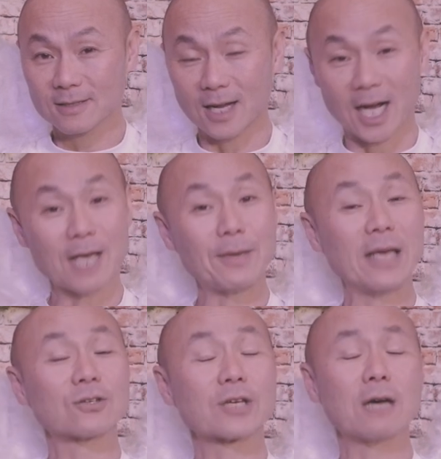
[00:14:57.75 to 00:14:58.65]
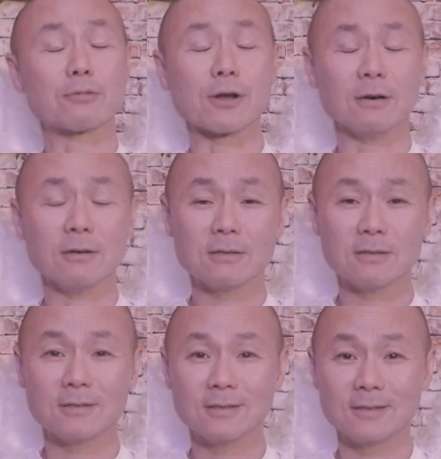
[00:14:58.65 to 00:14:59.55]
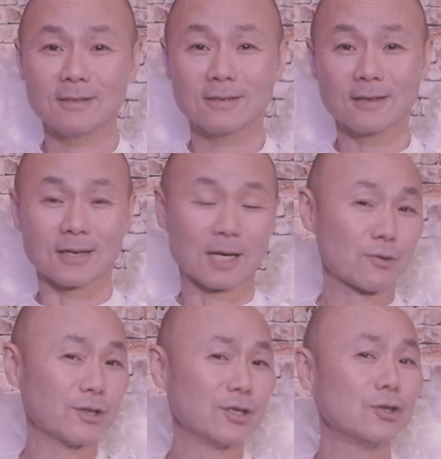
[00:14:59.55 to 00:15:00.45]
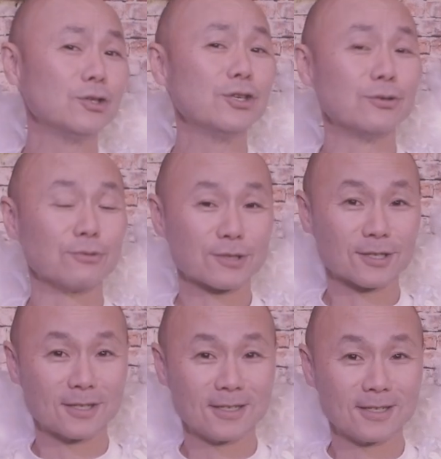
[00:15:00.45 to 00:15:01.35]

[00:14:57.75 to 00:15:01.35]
I am Angel Gabriel, and I bring you good news.